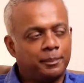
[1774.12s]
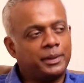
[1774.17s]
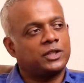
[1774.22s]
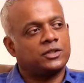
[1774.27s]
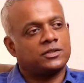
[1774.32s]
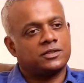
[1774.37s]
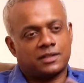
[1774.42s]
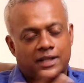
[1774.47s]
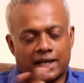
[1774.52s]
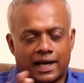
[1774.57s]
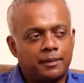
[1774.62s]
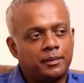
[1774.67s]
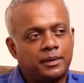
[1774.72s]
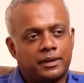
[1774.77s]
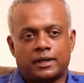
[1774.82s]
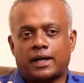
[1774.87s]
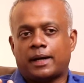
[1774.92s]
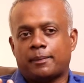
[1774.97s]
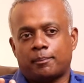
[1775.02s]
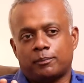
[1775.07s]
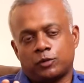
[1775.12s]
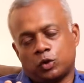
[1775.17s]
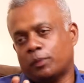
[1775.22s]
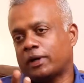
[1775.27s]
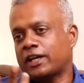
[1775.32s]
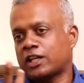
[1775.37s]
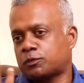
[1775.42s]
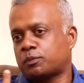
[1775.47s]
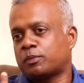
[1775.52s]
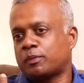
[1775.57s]
Because, I mean,
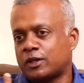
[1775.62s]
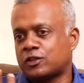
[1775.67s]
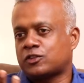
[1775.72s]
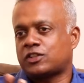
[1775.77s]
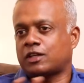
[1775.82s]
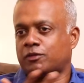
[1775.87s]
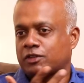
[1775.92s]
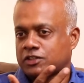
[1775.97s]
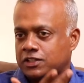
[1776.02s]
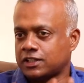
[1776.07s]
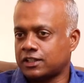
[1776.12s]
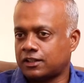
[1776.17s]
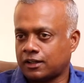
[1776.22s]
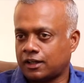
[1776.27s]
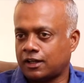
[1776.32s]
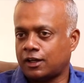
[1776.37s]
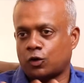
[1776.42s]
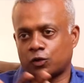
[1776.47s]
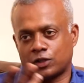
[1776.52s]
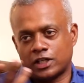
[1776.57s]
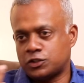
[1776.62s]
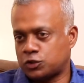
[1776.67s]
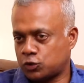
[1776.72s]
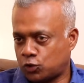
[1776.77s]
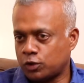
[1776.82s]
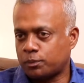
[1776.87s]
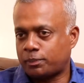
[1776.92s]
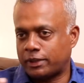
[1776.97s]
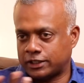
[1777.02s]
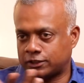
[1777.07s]
you might expect me to say Vasigara or
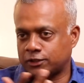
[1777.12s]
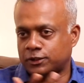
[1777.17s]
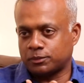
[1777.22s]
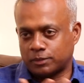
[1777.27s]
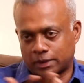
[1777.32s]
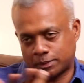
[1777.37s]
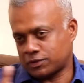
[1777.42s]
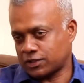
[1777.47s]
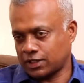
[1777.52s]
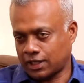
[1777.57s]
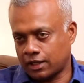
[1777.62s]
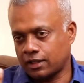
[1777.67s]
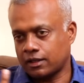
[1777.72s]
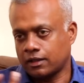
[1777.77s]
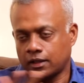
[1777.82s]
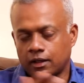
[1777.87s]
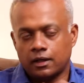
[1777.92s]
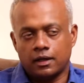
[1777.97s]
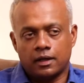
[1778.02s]
Nenjikul Pedidam, I'm saying.